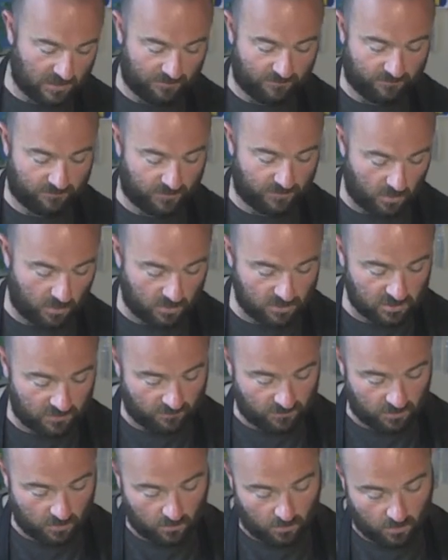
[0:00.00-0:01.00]
If those of
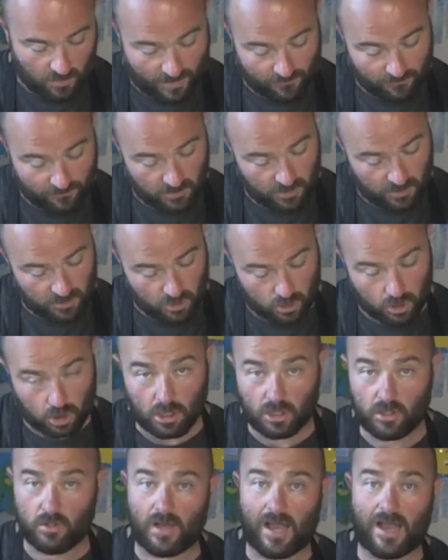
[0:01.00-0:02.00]
you who haven't got your
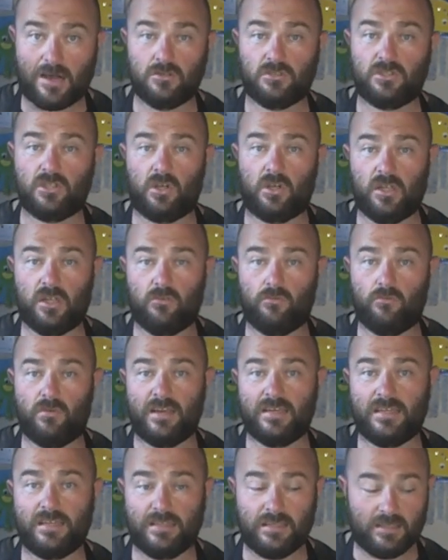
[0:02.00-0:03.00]
glue out and
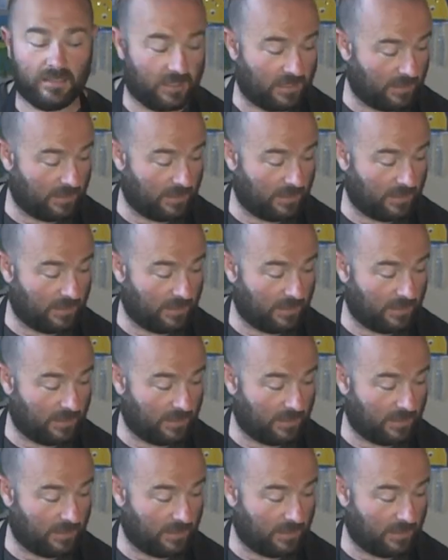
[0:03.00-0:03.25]
ready